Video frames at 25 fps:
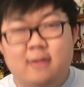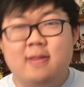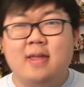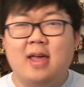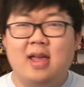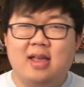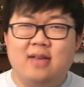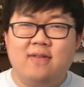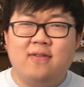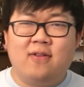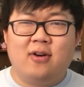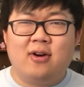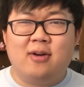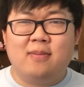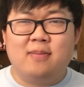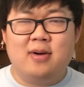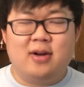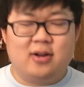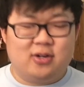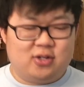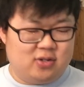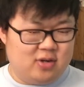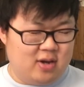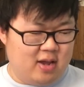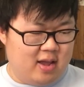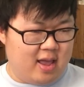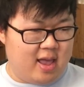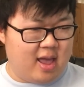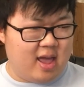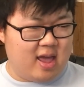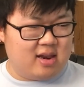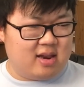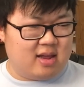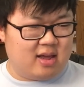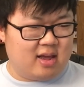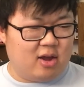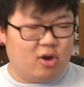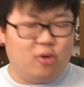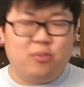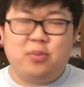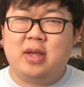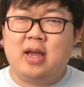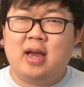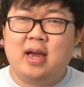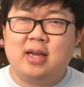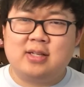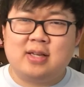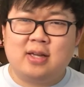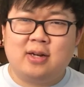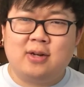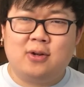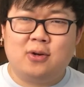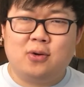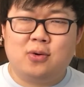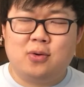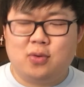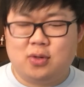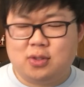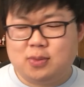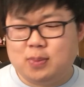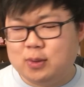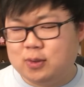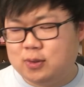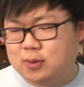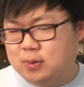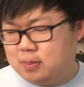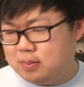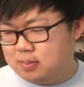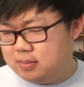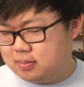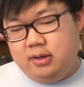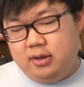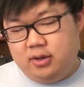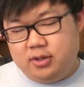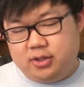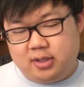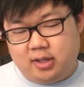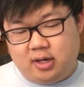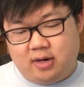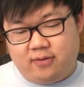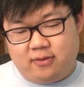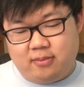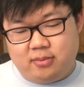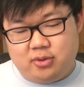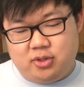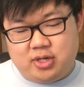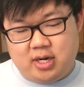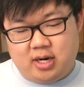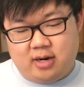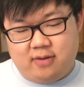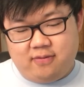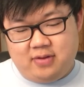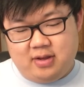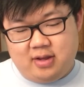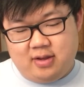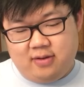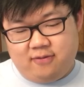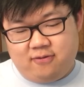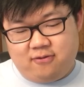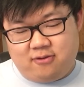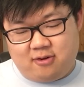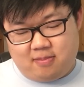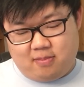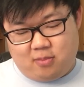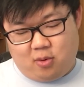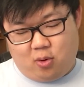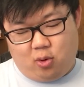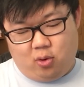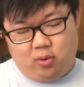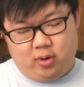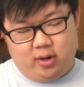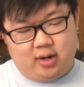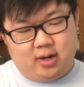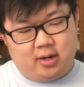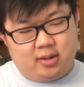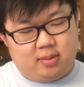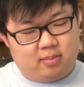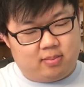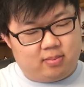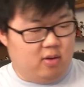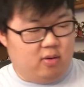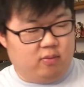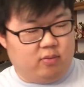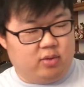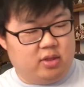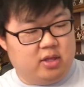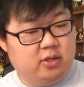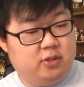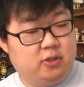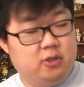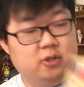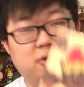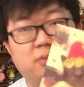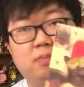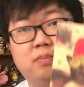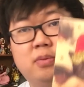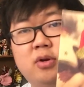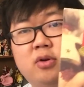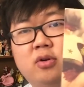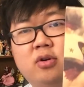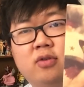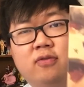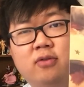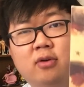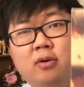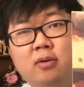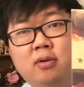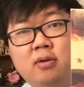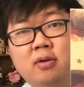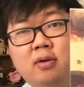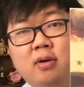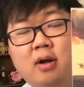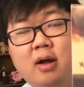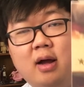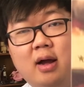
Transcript: Thank you very much, and I hope you guys had a good Christmas. Here's a letter from Genevieve from Oregon. This is beautiful.